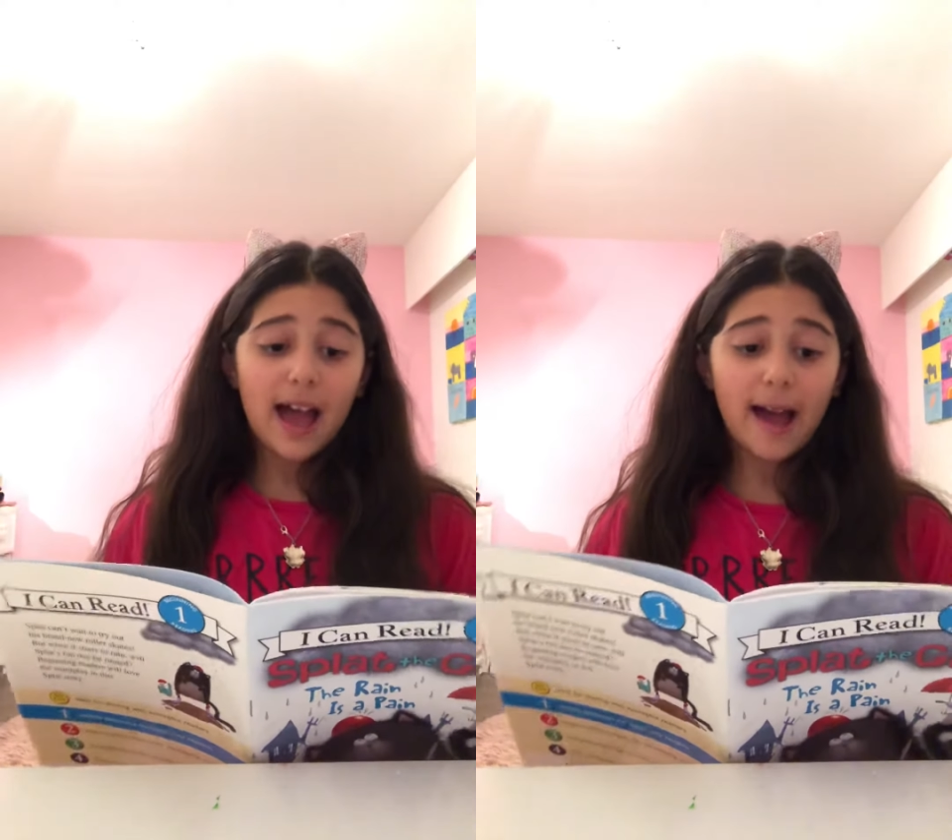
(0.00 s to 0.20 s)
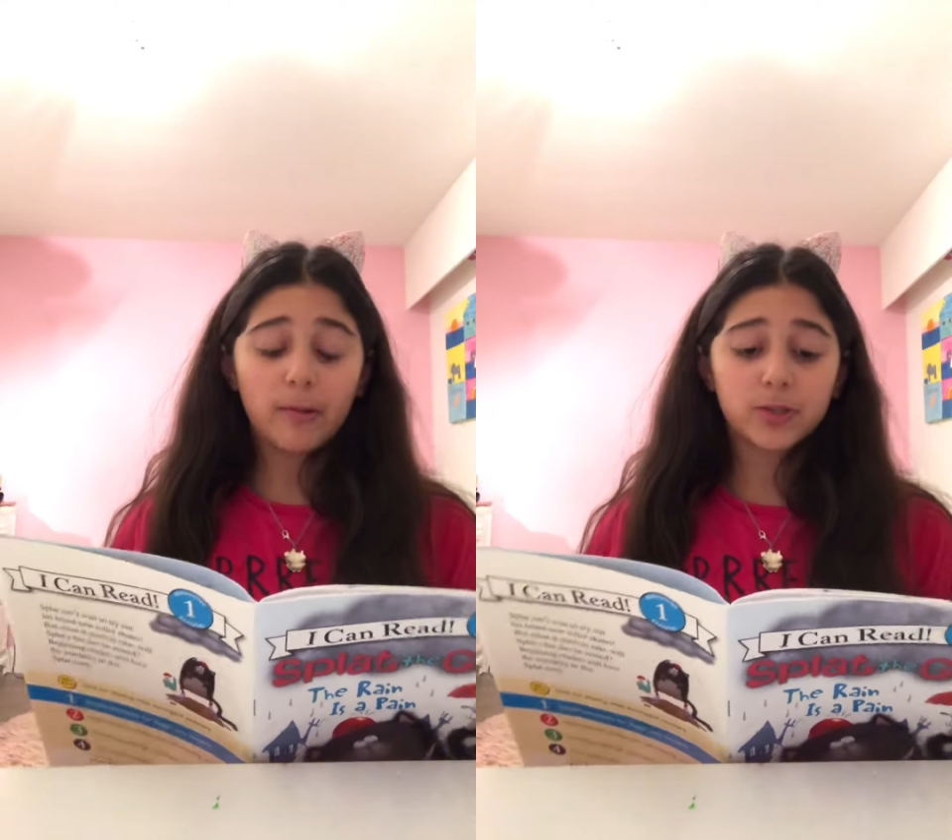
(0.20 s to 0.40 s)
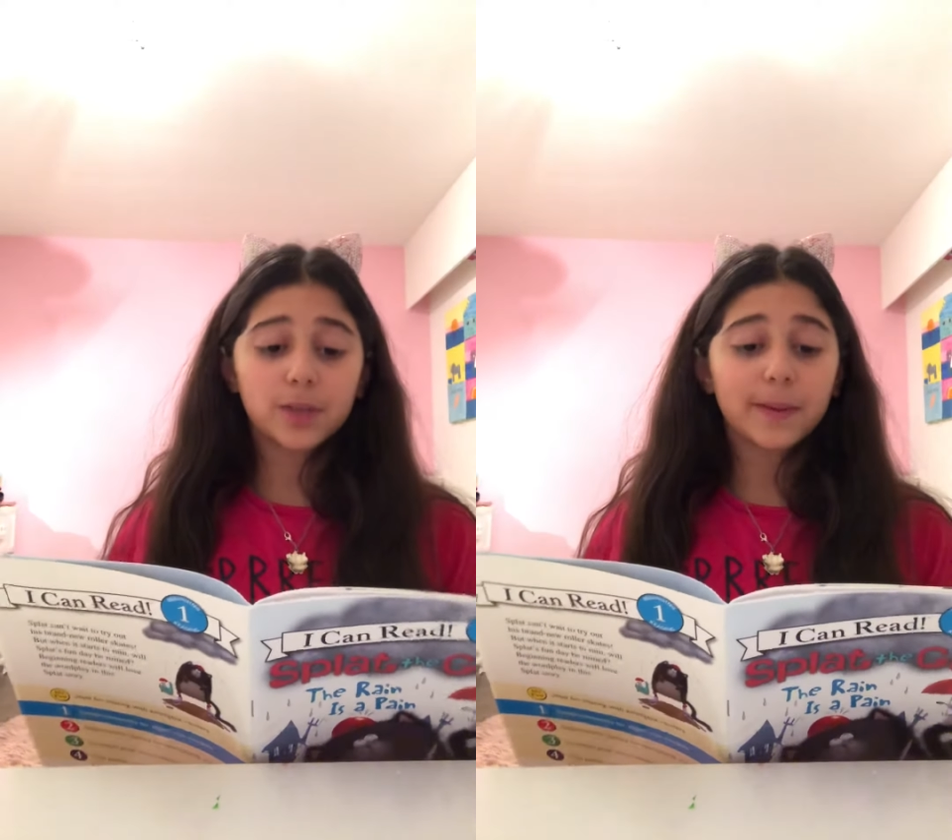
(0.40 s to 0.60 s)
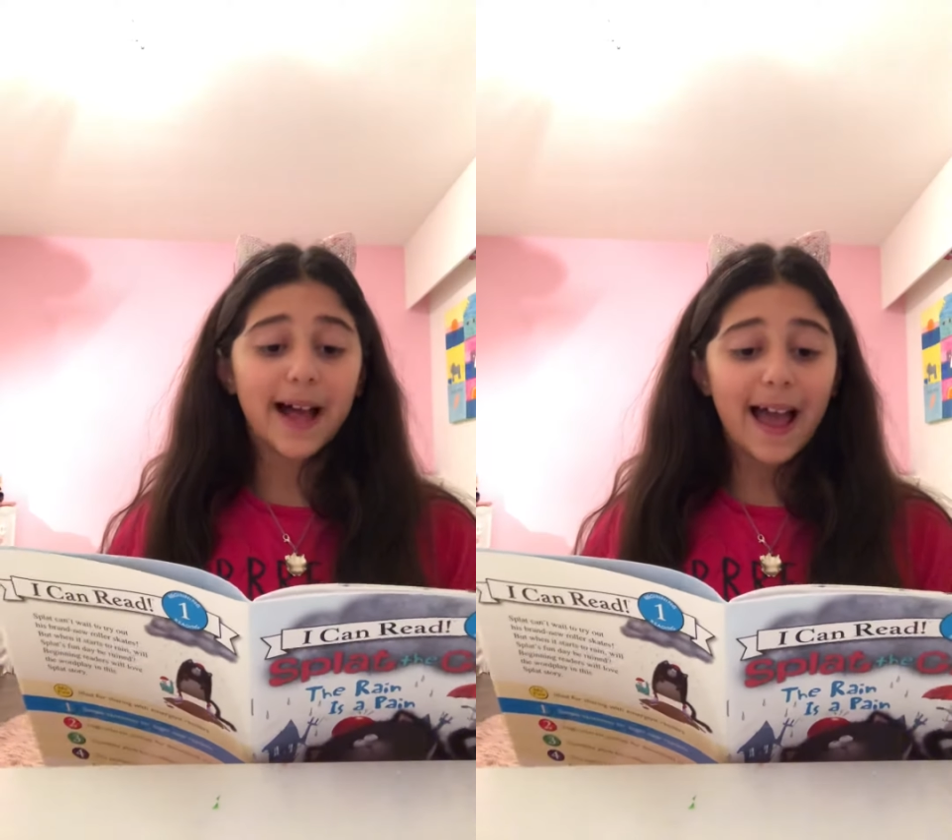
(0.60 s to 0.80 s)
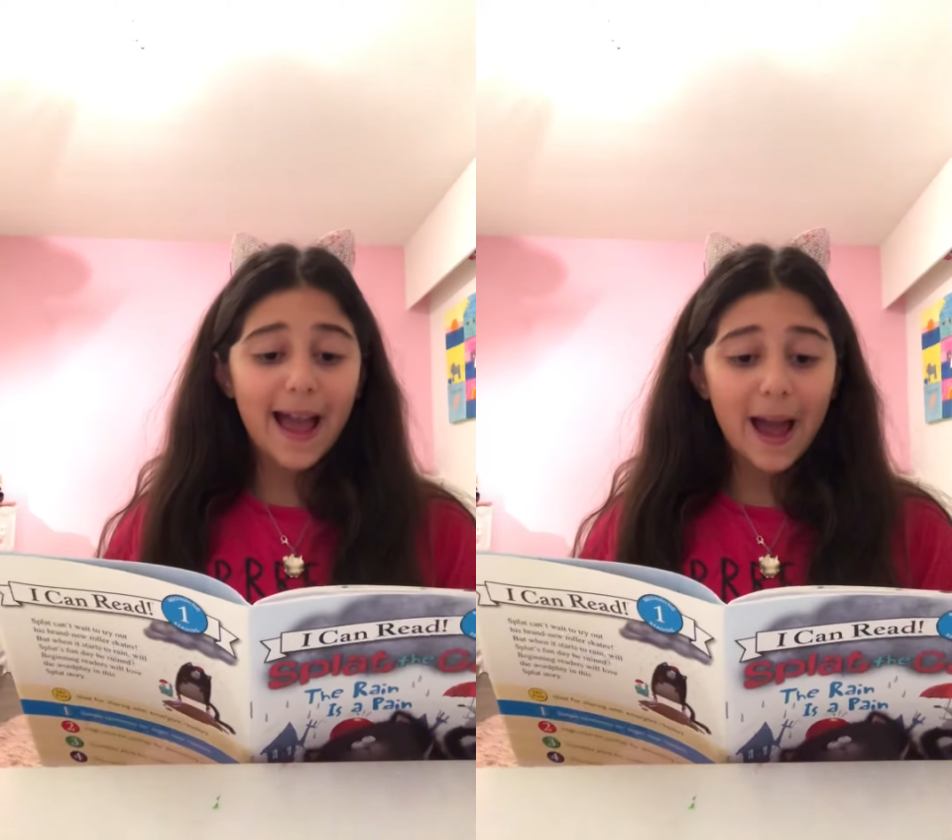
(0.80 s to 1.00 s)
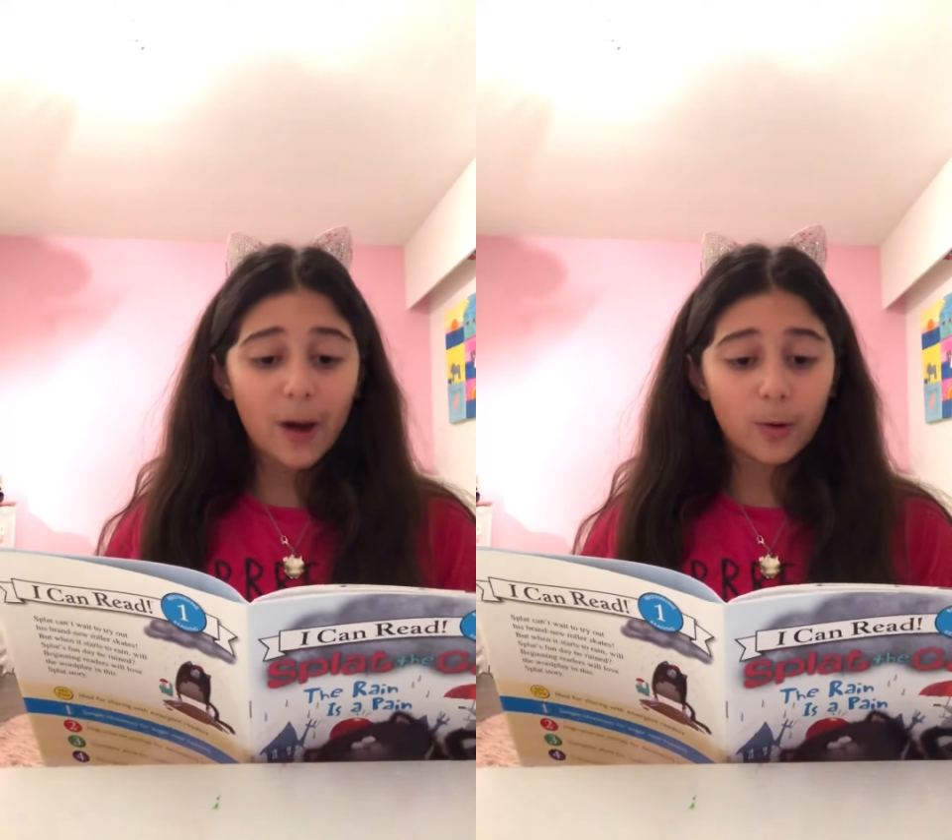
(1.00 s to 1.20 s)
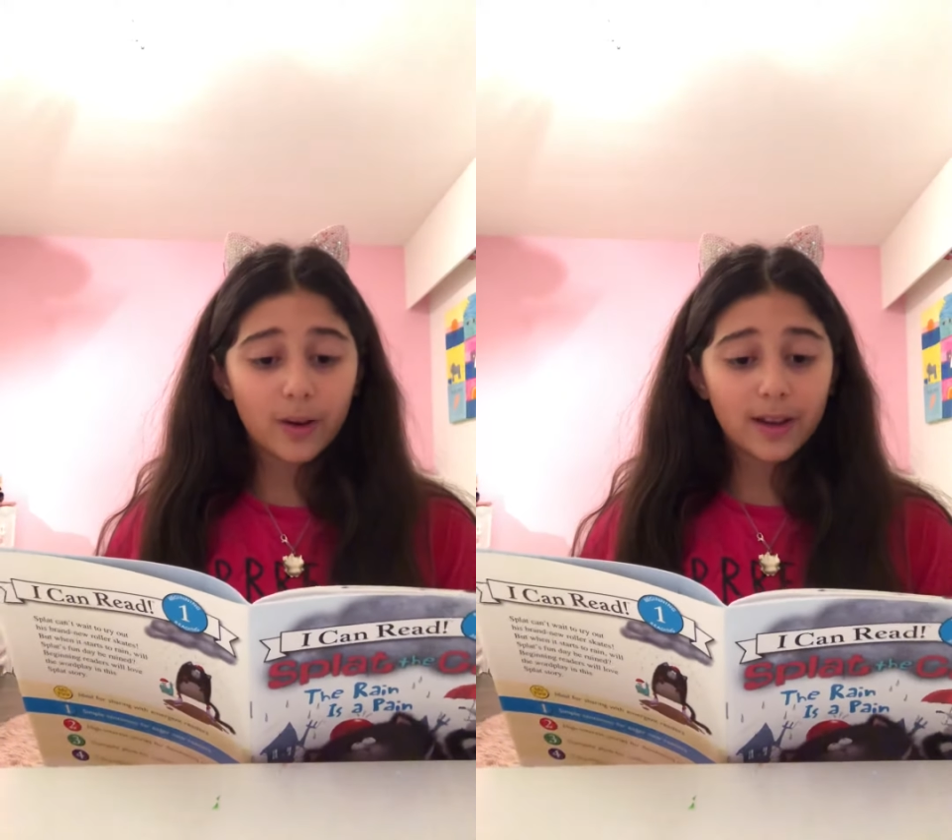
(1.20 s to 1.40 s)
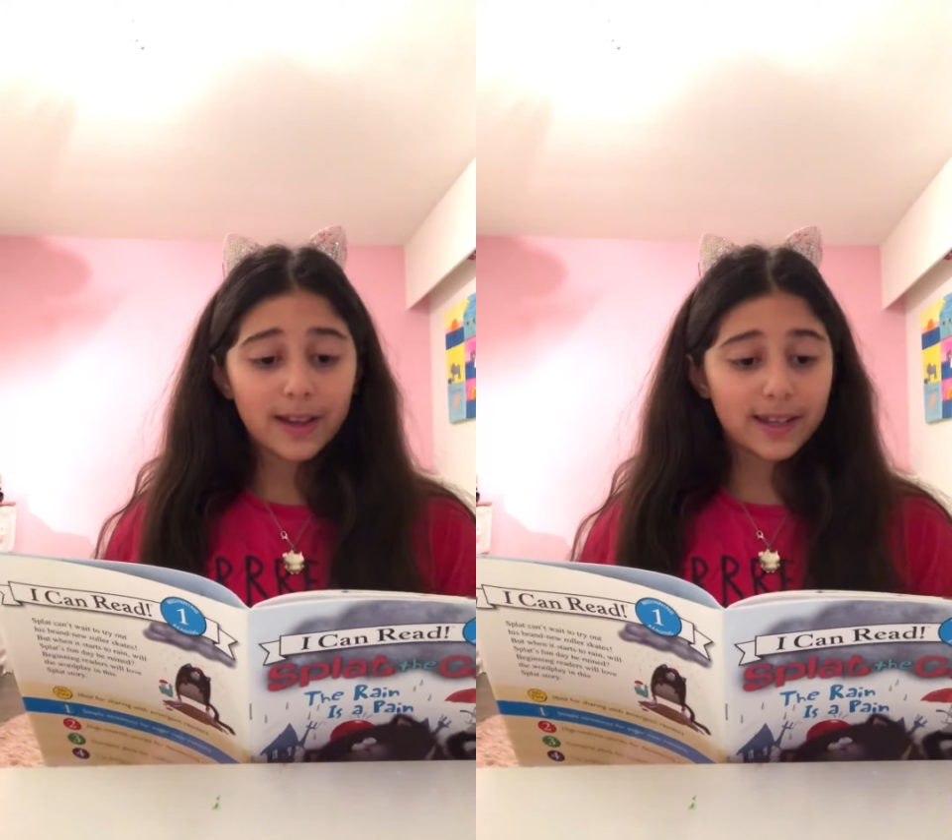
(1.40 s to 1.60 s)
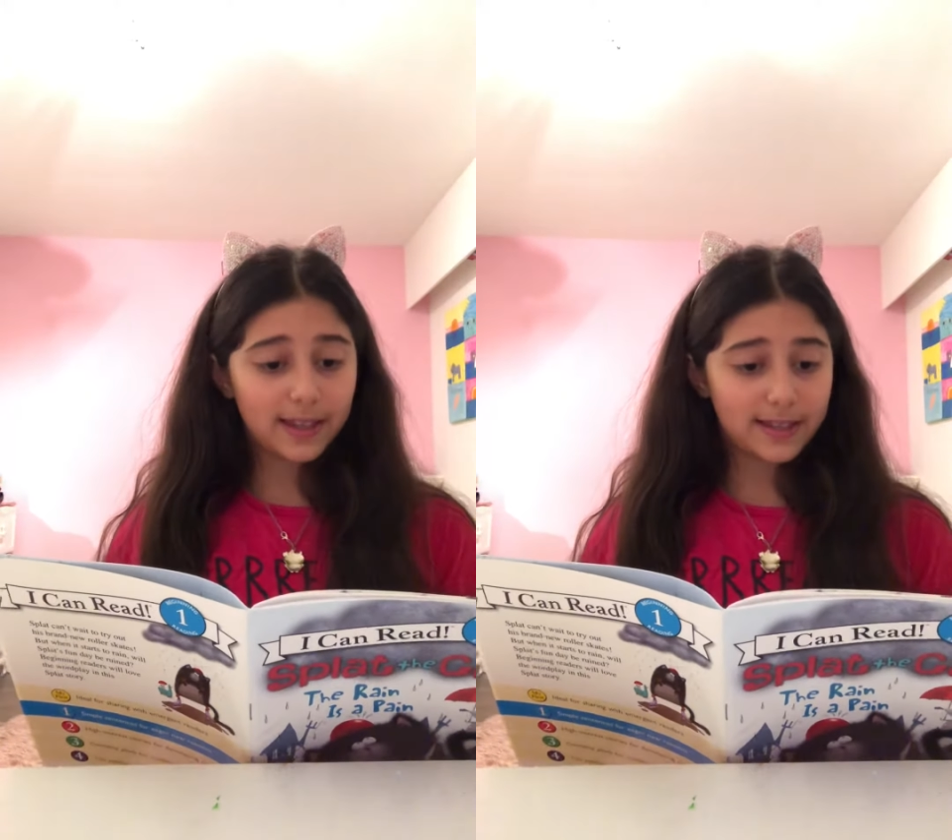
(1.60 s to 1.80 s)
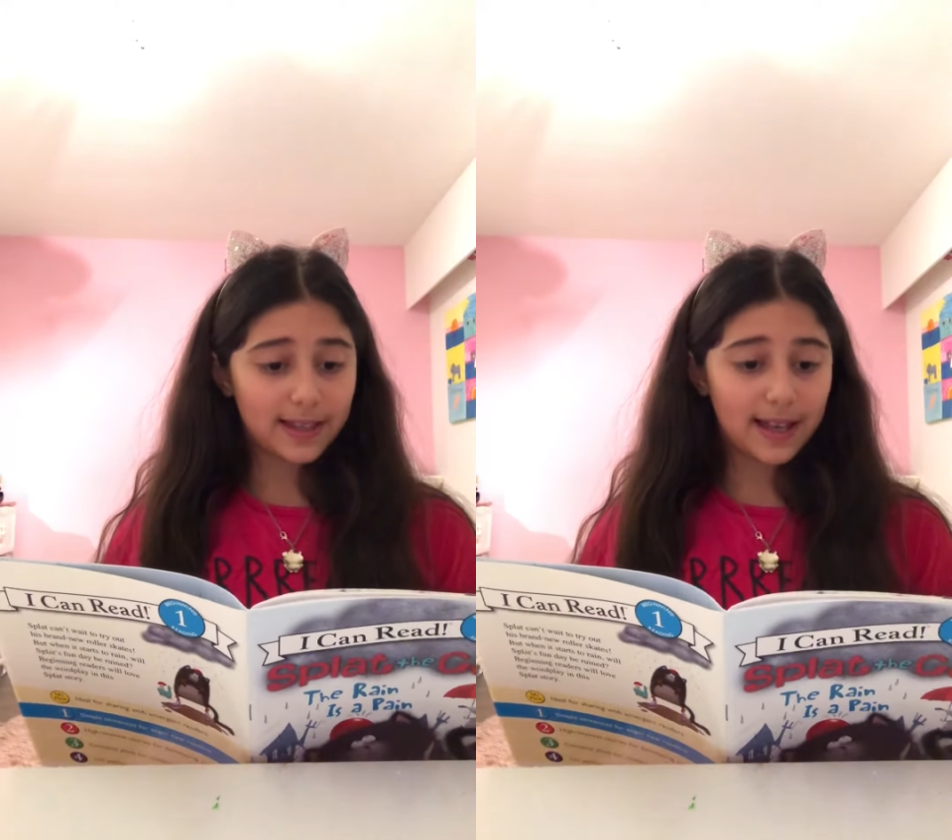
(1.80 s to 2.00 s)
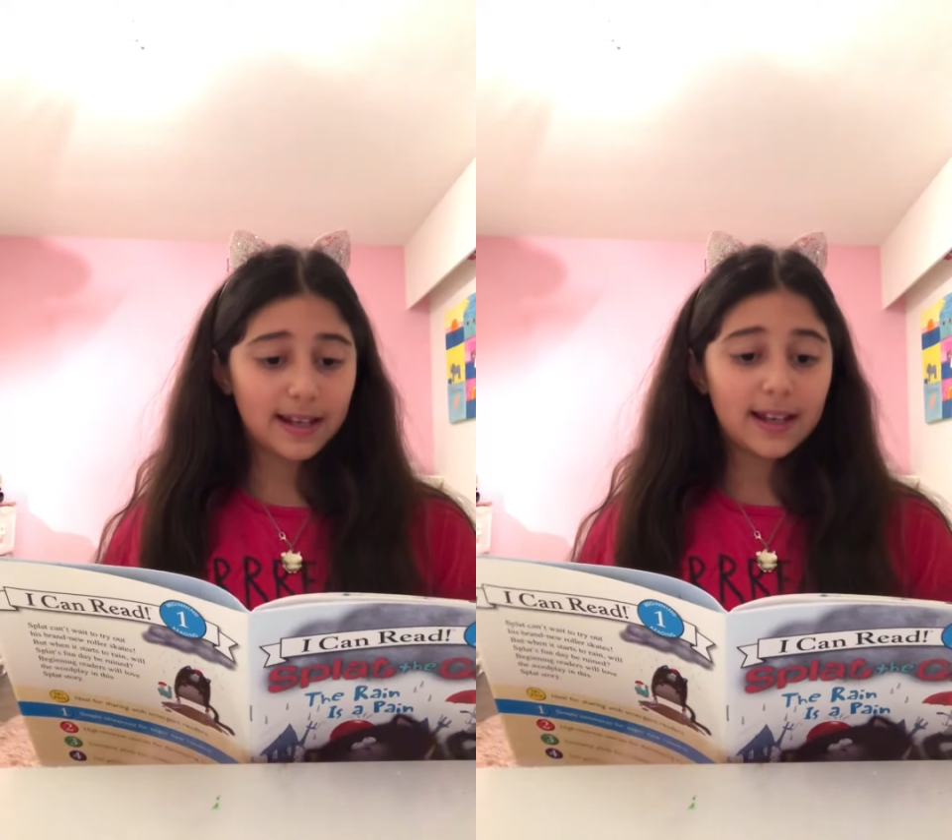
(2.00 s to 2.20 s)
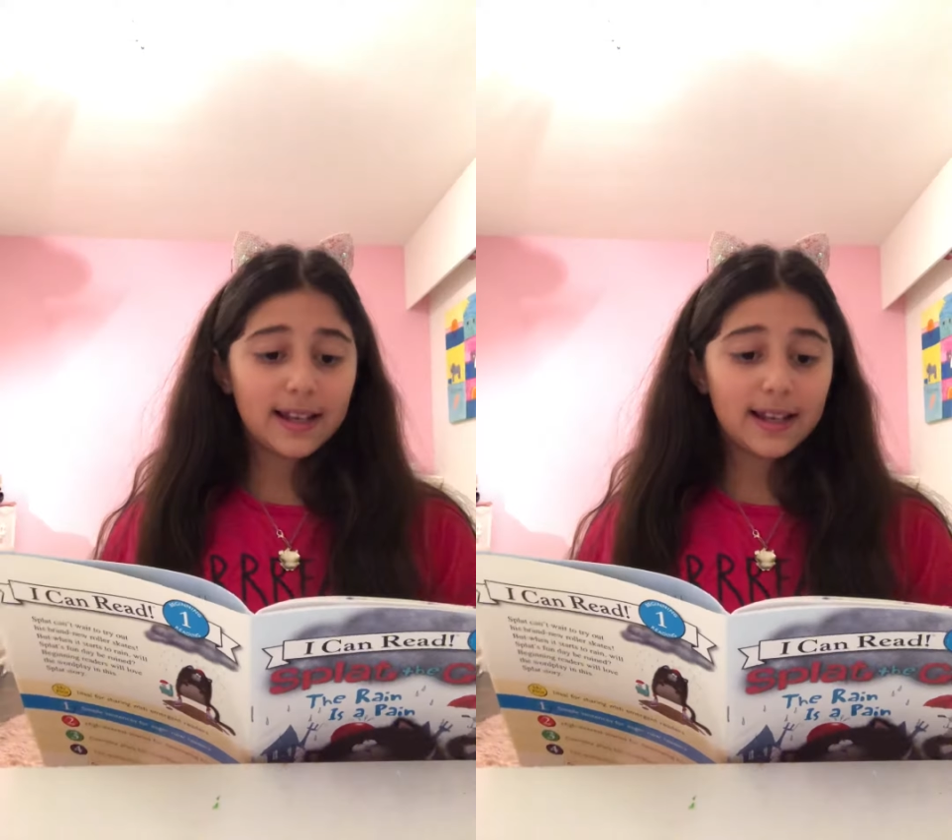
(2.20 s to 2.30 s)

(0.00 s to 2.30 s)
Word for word: Out, Splat, out, he said.